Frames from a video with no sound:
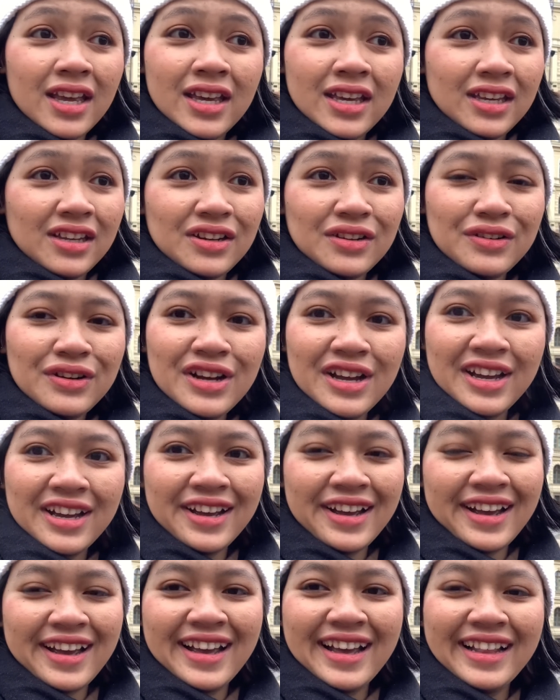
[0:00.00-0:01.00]
you
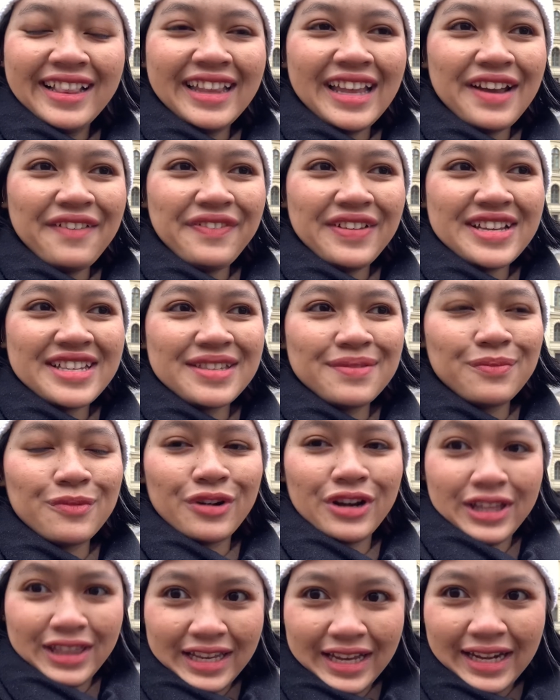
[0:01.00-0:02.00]
know life is
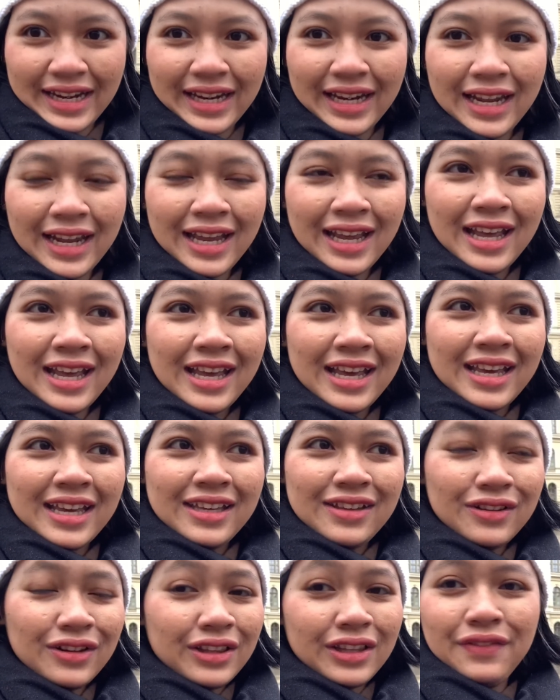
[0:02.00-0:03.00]
more than,
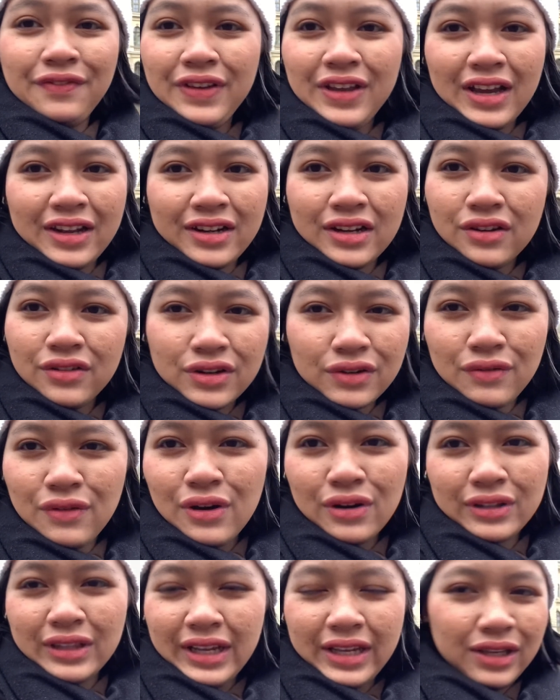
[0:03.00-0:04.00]
you know, living under the
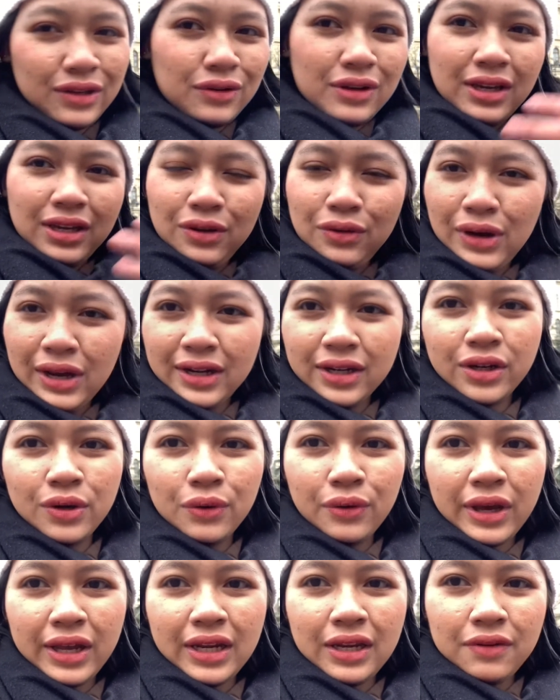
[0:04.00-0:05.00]
rock. Like you can go
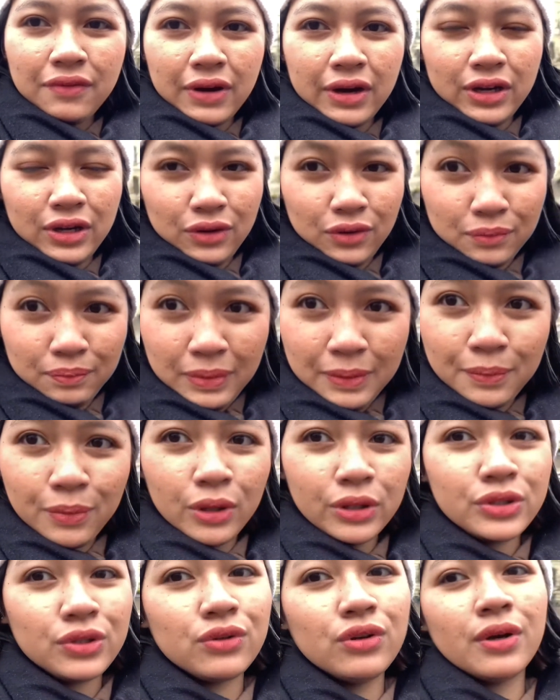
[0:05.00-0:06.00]
anywhere, be
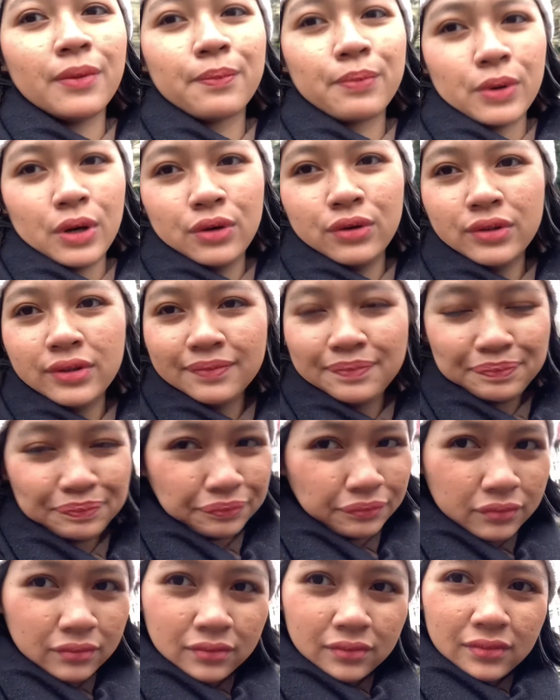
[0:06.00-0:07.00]
bold to go abroad.
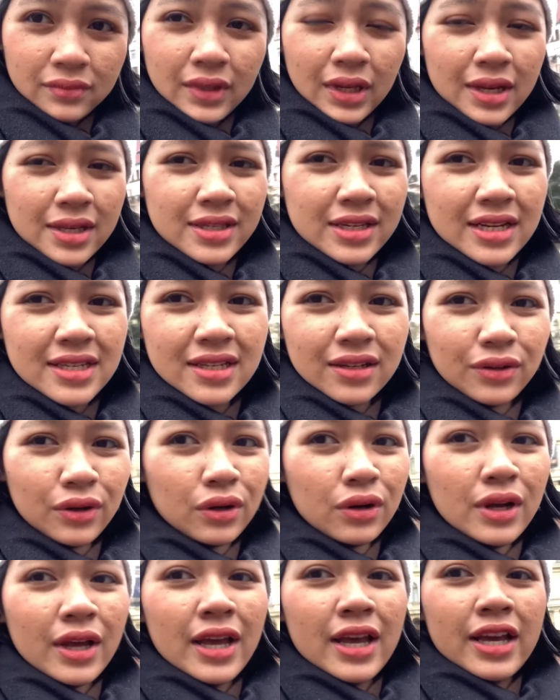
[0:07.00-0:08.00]
Yes, you
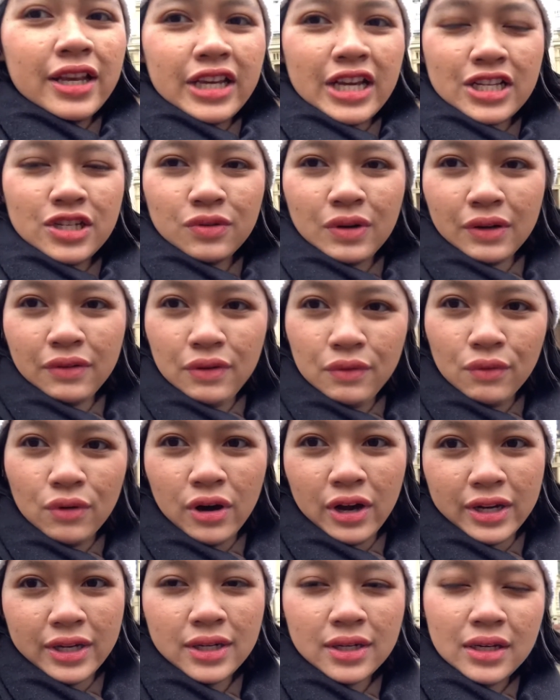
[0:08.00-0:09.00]
know, catch what we
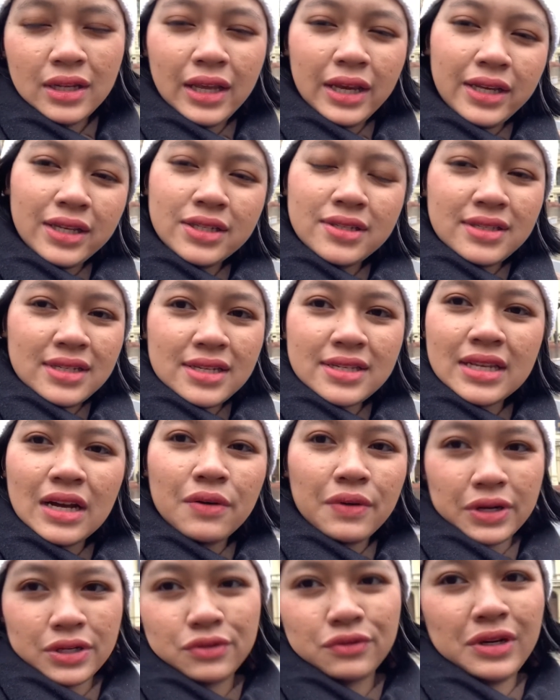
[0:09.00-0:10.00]
want, like seize
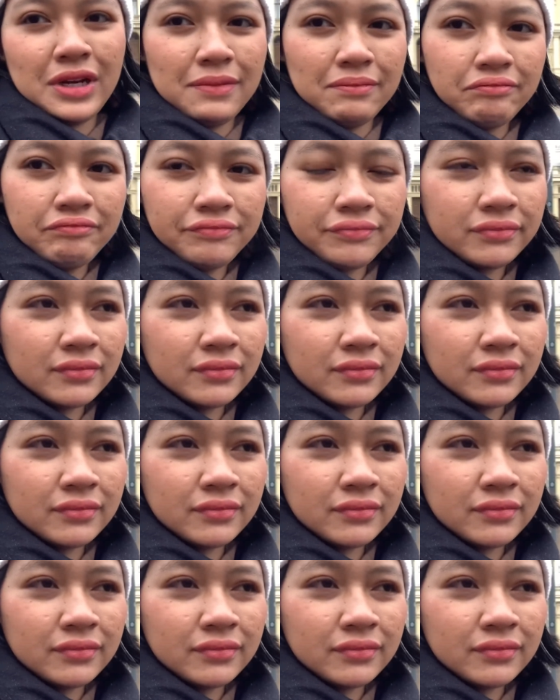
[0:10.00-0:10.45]
our dream.